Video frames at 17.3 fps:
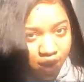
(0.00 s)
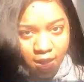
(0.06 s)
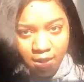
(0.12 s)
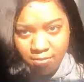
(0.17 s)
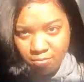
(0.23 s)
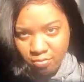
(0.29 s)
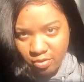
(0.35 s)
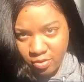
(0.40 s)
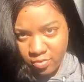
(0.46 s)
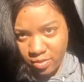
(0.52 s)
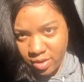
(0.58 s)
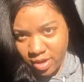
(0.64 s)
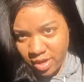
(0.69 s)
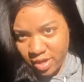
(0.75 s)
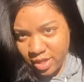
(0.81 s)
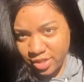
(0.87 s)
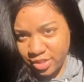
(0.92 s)
I'm with
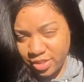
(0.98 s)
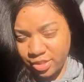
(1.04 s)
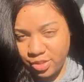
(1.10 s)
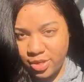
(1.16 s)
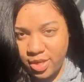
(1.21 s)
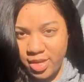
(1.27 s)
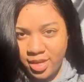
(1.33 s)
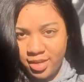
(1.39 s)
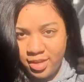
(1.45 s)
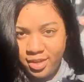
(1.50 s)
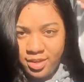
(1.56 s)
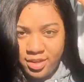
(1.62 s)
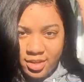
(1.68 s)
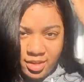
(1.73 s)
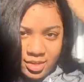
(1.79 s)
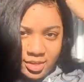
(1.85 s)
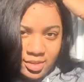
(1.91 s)
wearing it straight
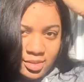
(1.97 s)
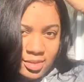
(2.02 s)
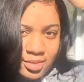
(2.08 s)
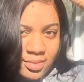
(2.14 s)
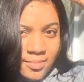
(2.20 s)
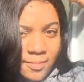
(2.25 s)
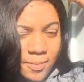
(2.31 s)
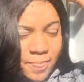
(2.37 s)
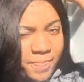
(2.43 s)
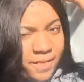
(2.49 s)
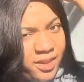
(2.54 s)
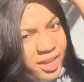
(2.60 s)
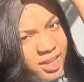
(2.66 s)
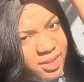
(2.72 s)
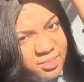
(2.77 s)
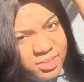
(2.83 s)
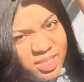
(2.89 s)
because
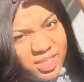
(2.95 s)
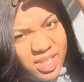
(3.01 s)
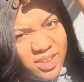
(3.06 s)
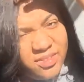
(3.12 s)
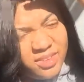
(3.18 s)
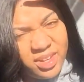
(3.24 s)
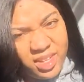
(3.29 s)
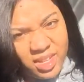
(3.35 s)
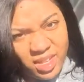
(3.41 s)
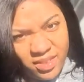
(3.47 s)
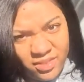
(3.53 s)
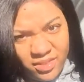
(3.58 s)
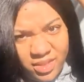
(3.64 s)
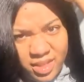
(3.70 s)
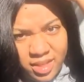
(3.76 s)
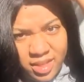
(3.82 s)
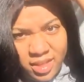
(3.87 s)
I'm definitely
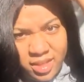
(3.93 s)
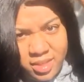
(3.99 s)
feeling